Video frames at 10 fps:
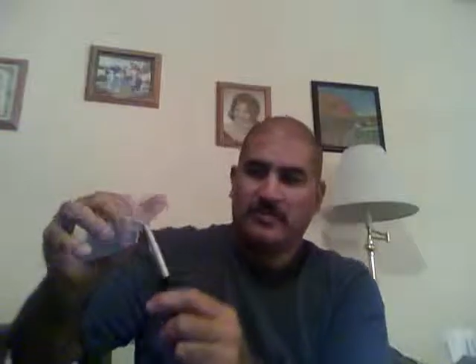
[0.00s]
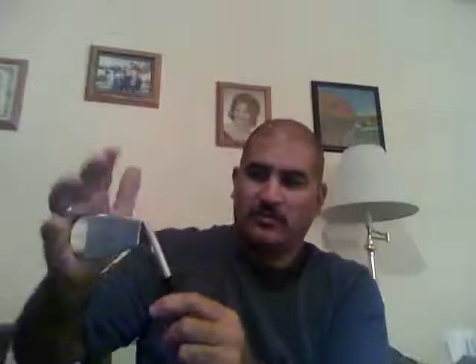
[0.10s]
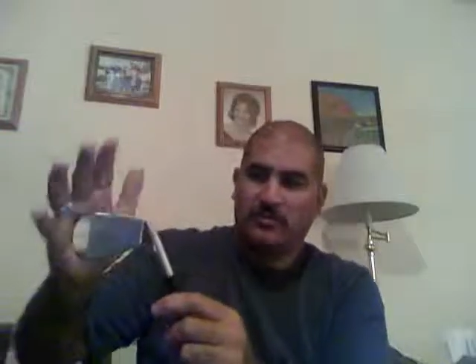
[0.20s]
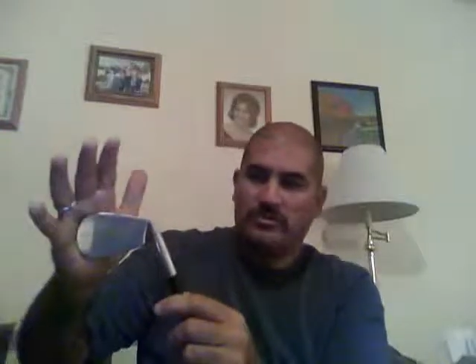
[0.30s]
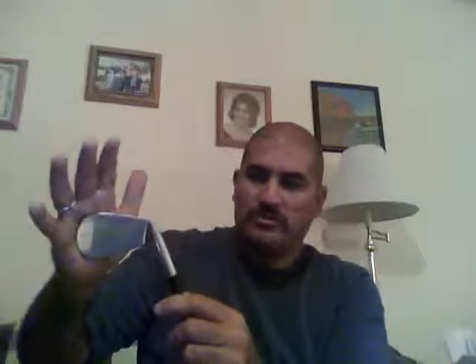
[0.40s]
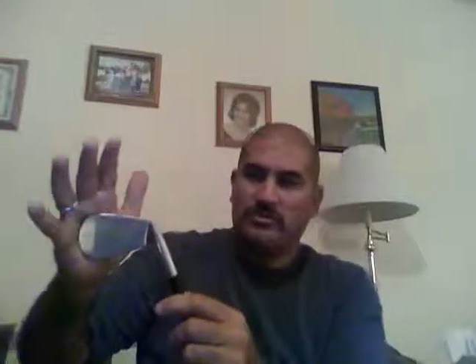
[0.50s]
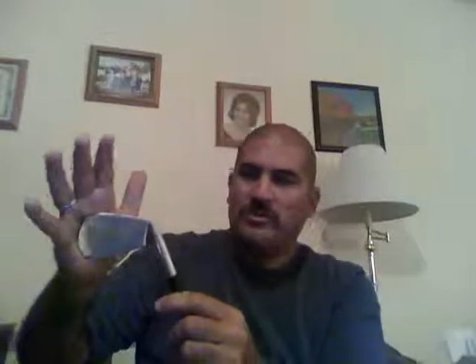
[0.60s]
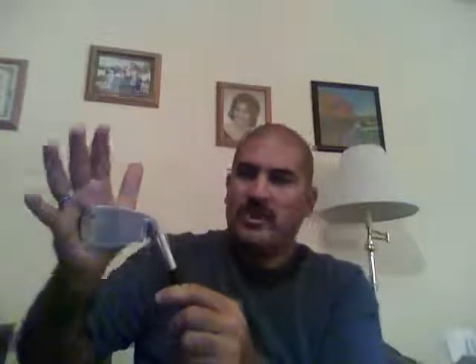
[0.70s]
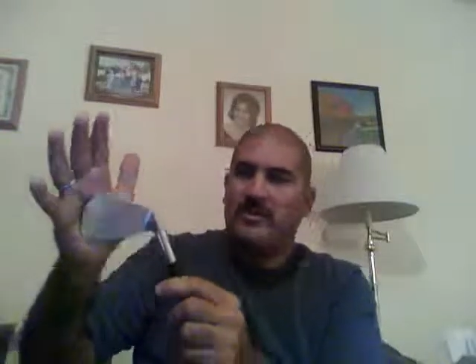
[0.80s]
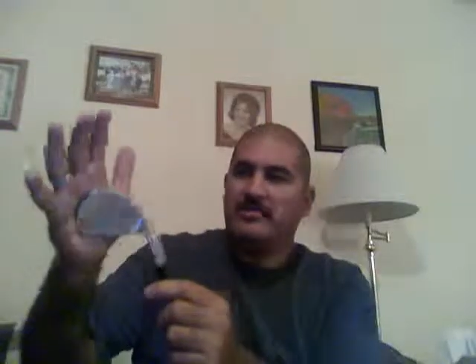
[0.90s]
So once you do
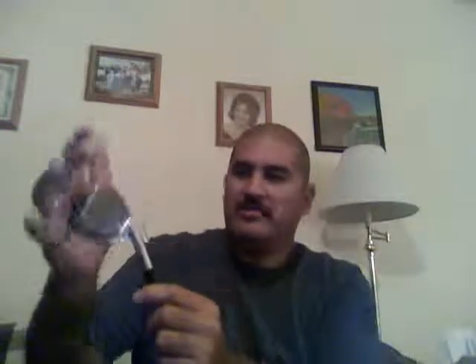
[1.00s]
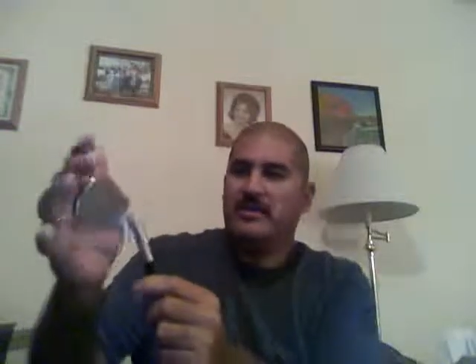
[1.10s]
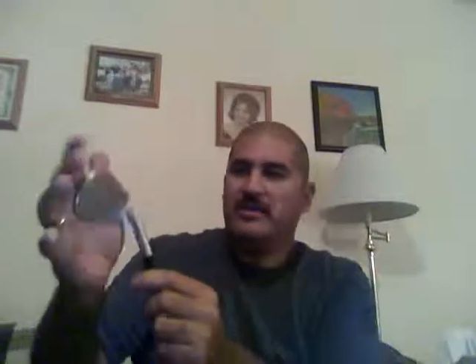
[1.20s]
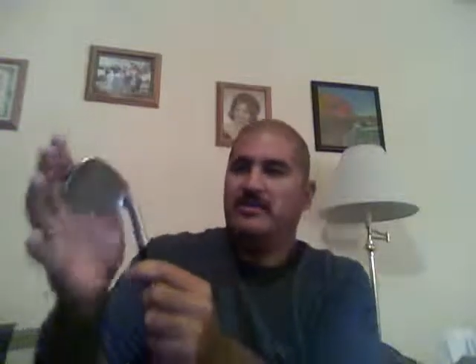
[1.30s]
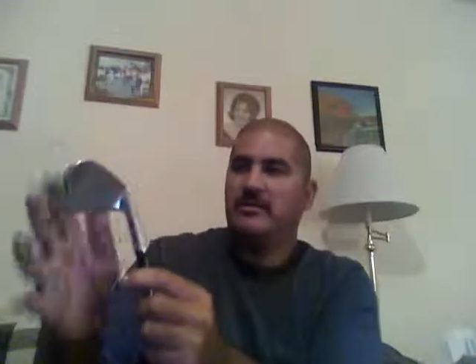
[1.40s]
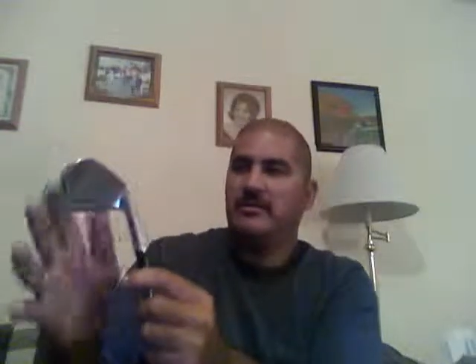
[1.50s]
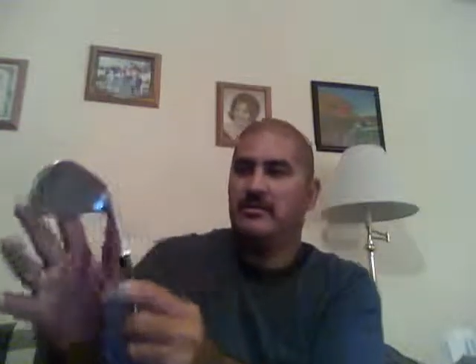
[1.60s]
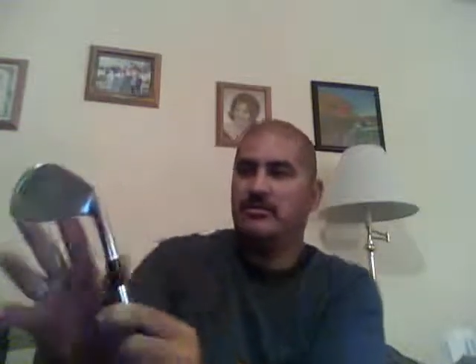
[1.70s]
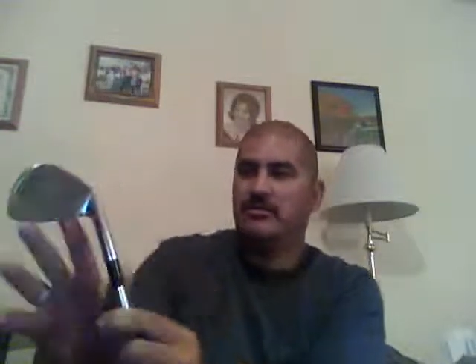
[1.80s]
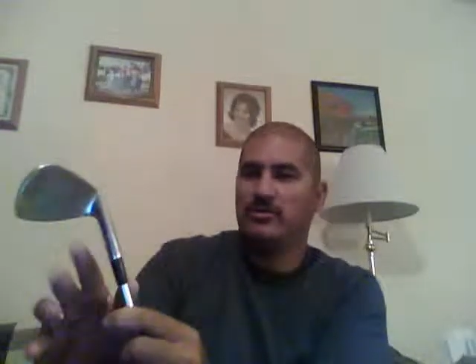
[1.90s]
that, then
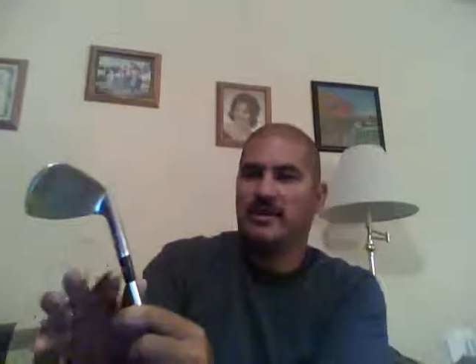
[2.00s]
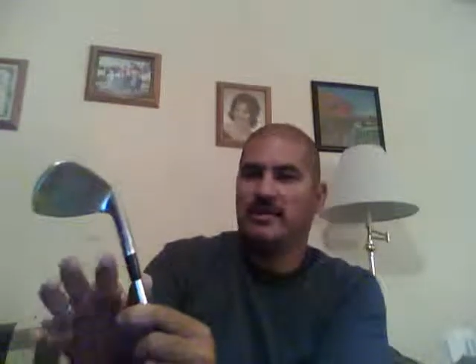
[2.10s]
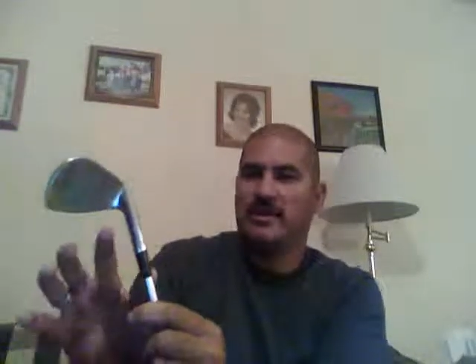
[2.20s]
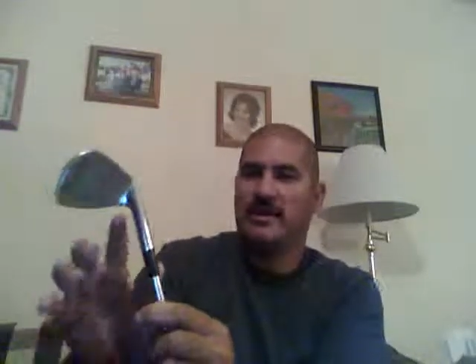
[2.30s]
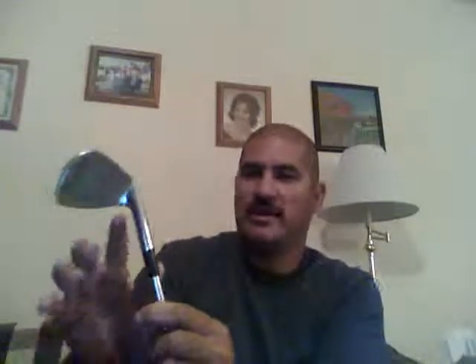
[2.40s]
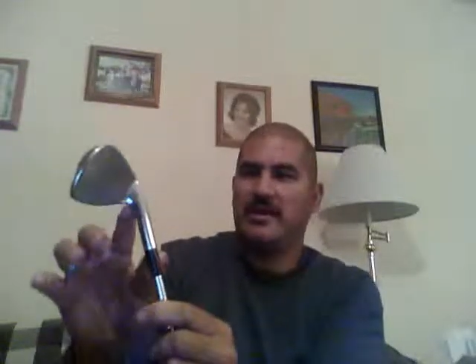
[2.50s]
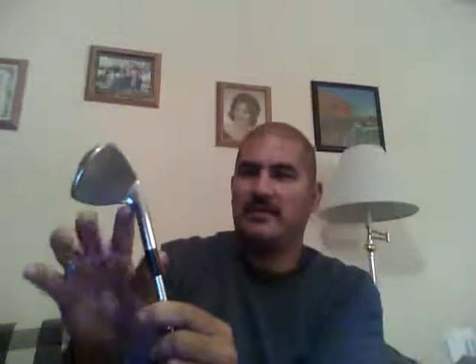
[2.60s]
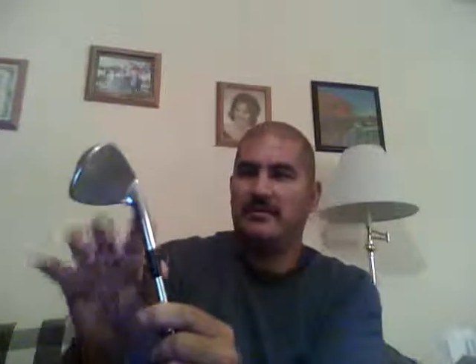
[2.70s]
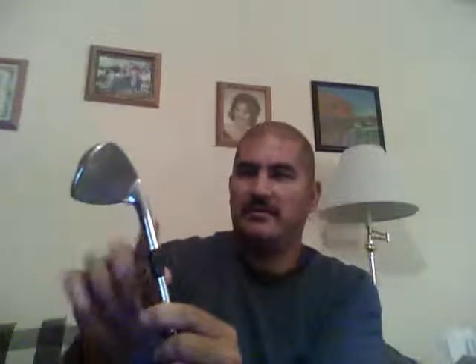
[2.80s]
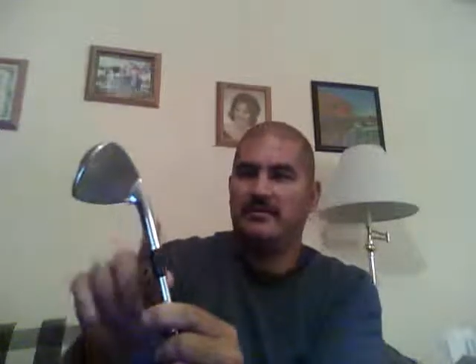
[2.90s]
you look at the
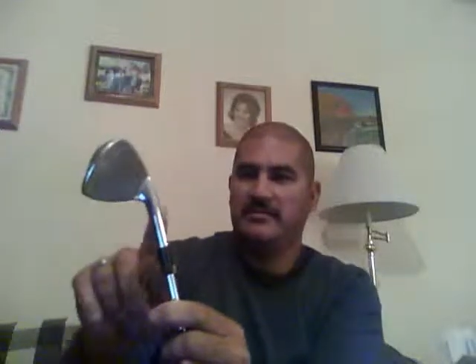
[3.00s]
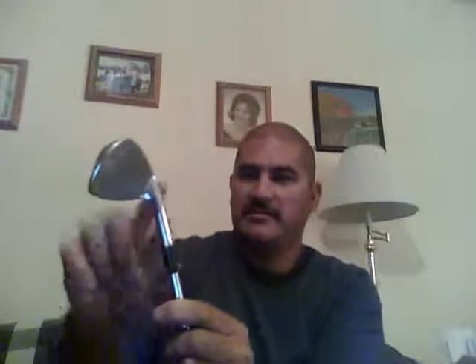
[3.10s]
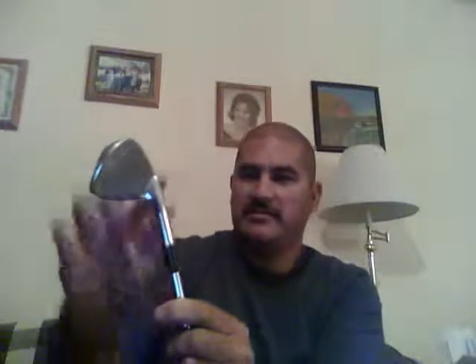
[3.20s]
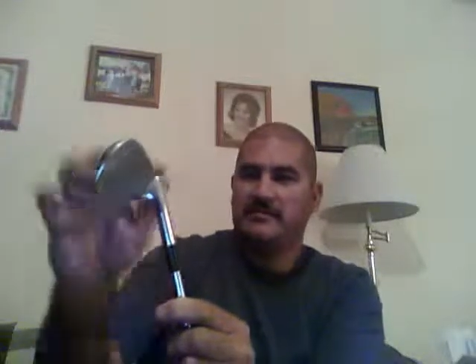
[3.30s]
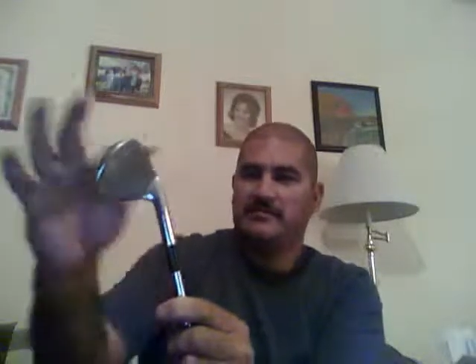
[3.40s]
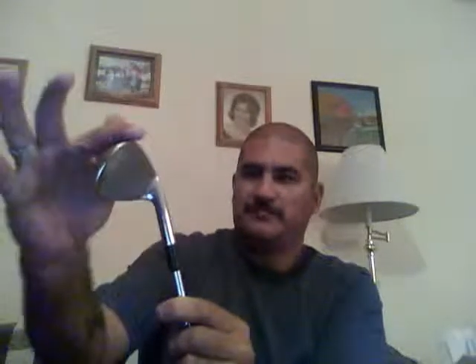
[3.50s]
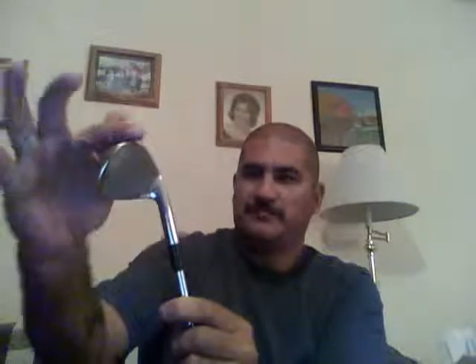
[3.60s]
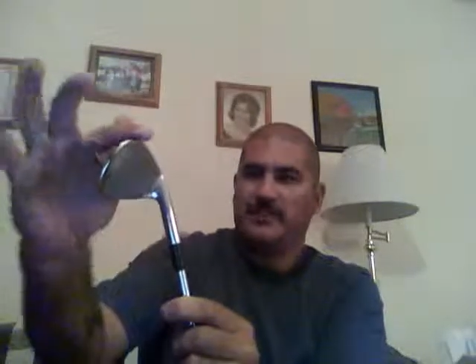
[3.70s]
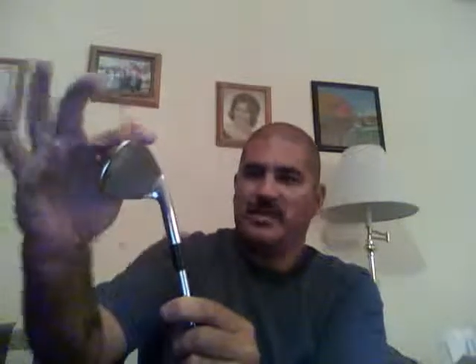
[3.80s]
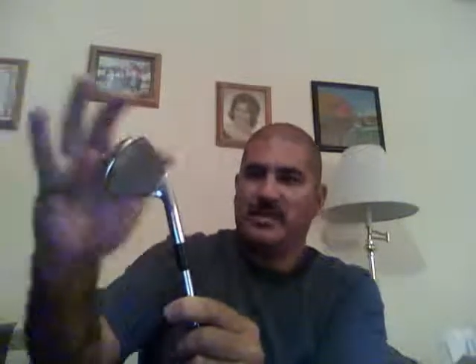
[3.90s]
head
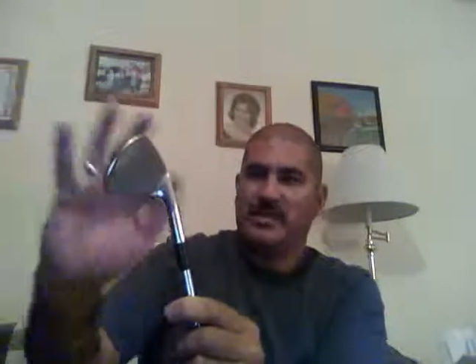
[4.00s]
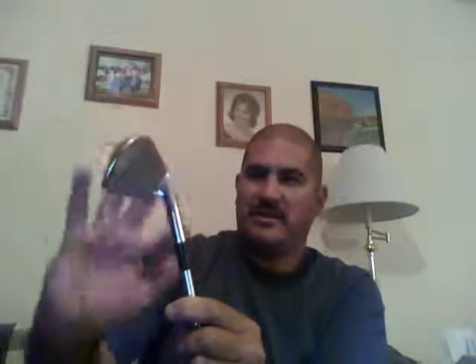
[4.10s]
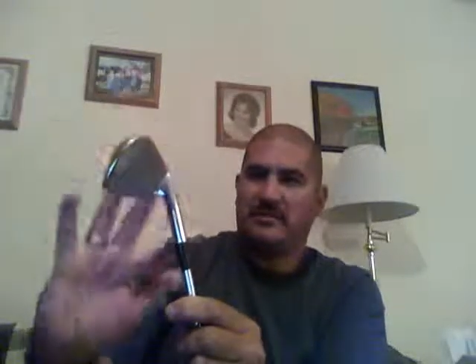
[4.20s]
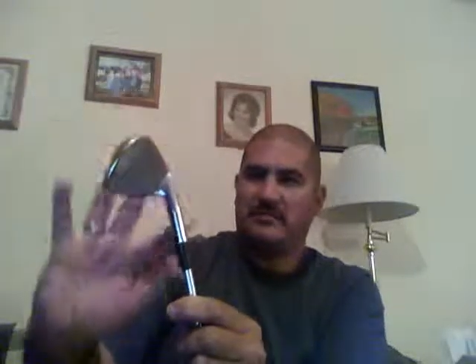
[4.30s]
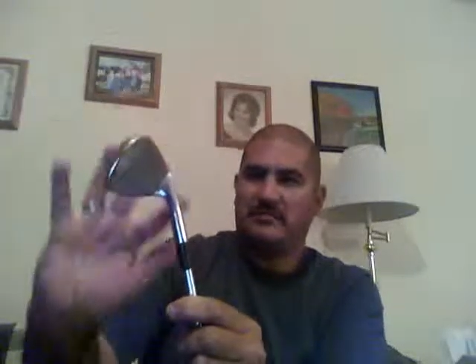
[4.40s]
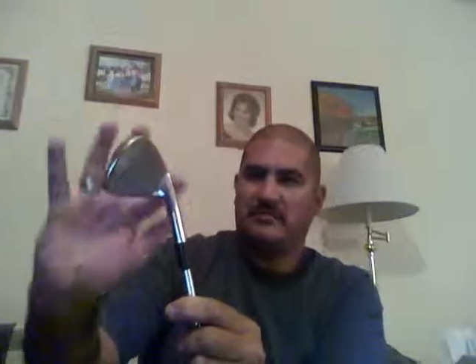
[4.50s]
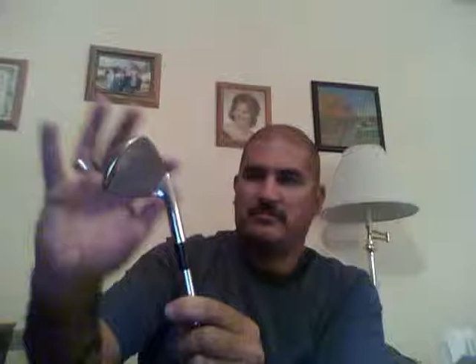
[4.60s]
here,